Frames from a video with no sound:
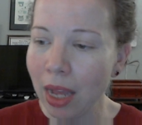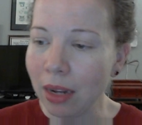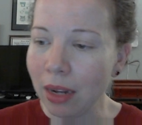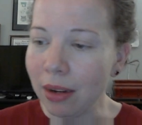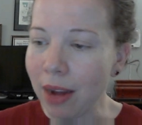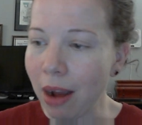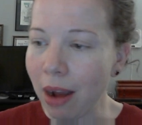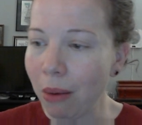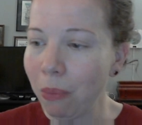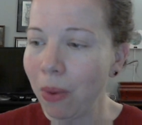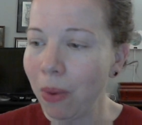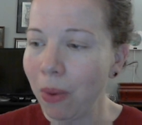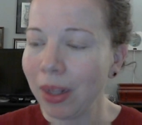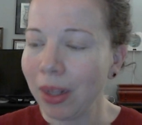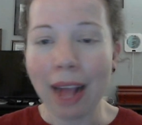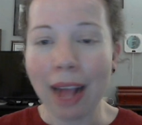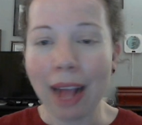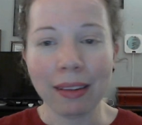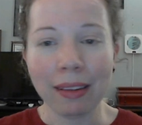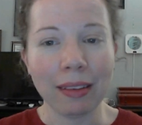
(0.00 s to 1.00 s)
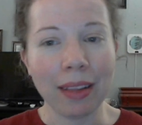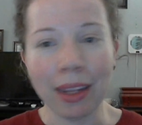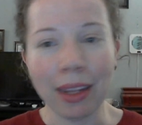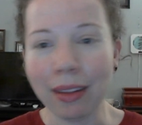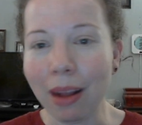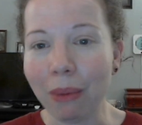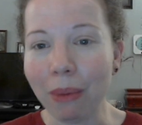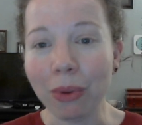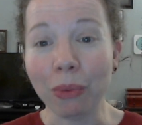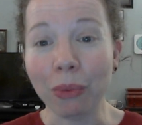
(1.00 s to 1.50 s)
Now, one last thing
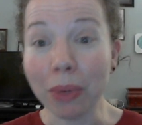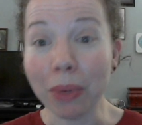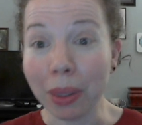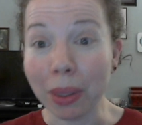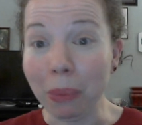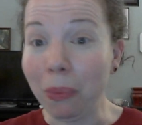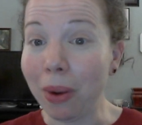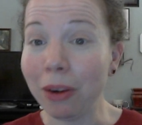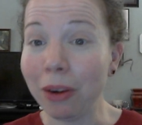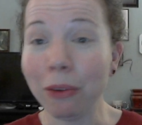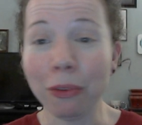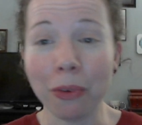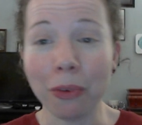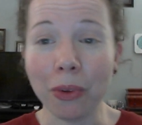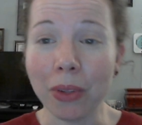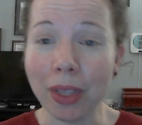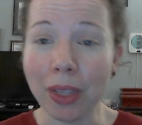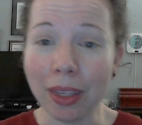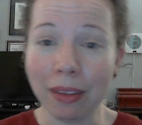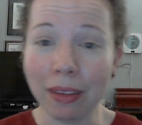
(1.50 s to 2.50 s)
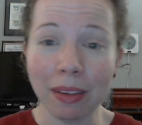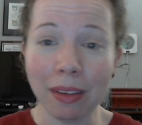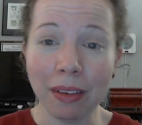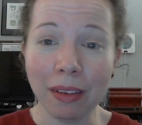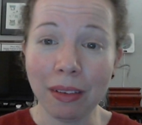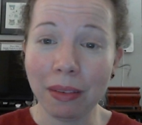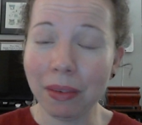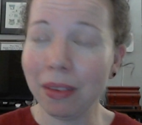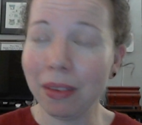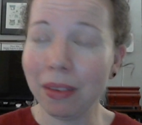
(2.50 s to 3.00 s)
that was really wonderful, and this
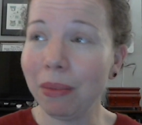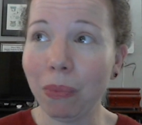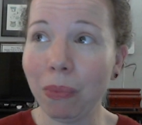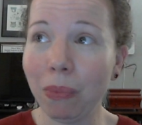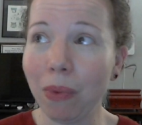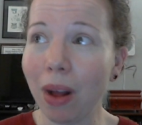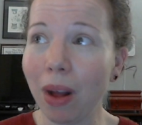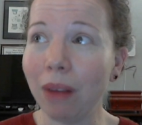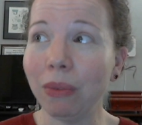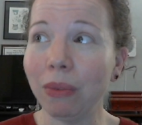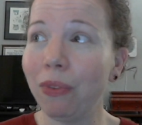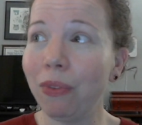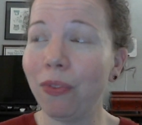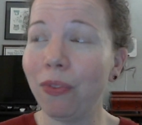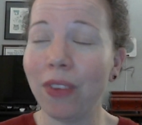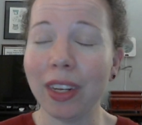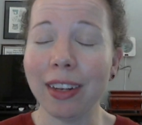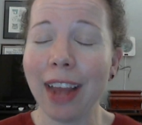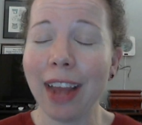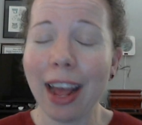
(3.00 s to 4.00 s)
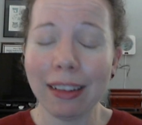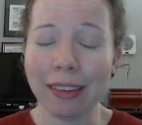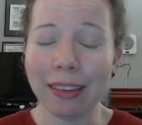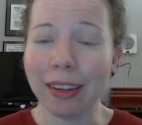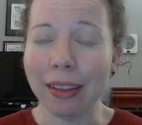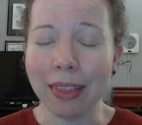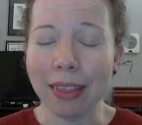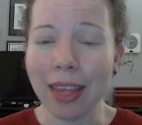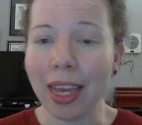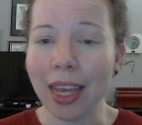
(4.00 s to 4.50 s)
is a
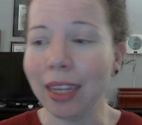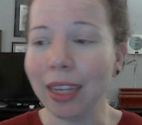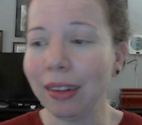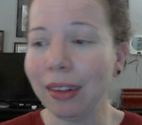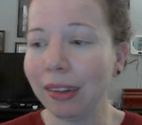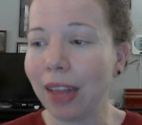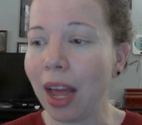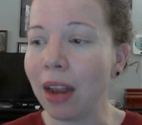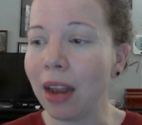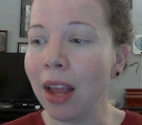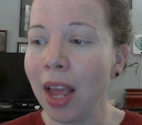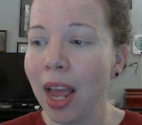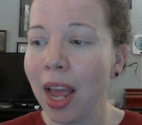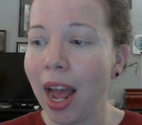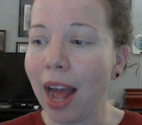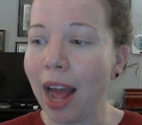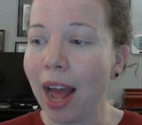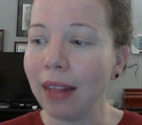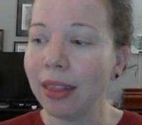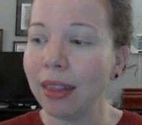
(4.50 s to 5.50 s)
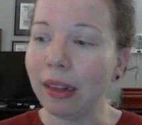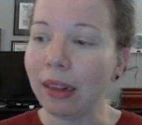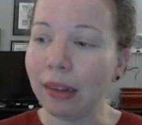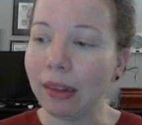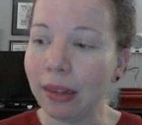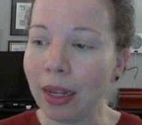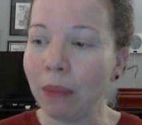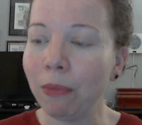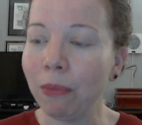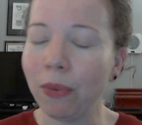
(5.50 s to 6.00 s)
fantastic thing, is that at that
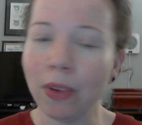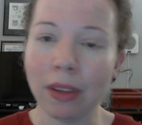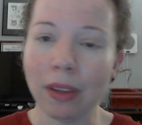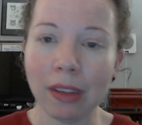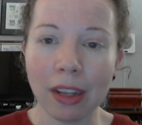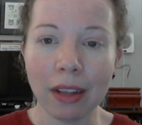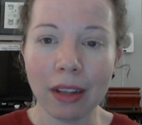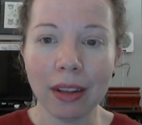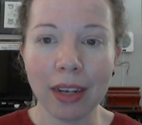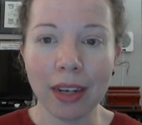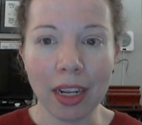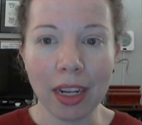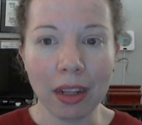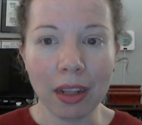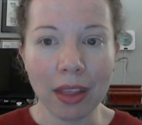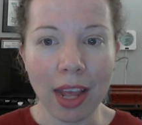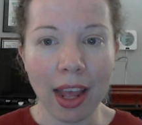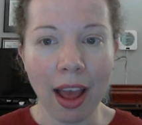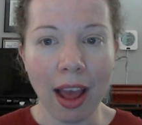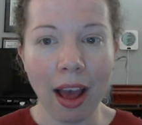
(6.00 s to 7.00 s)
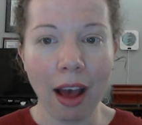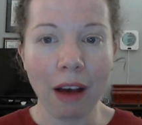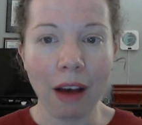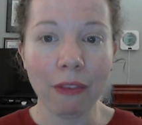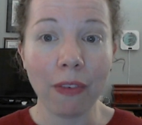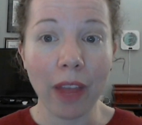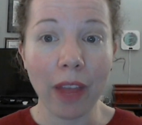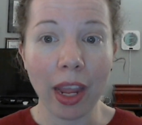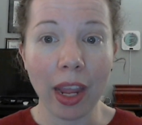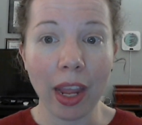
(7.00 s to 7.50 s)
same facility, they
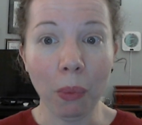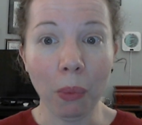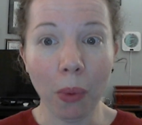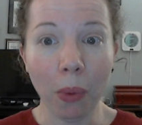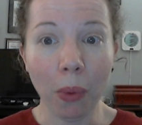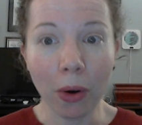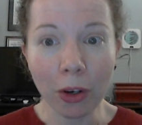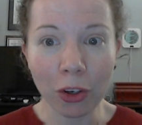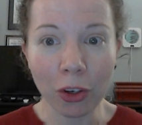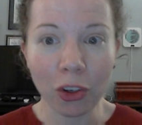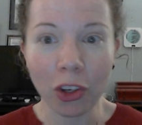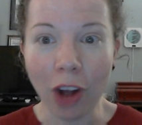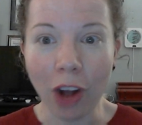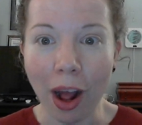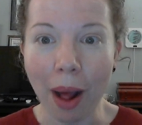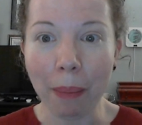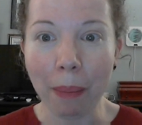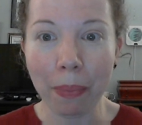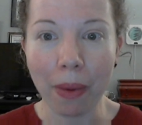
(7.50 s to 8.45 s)
have a workshop,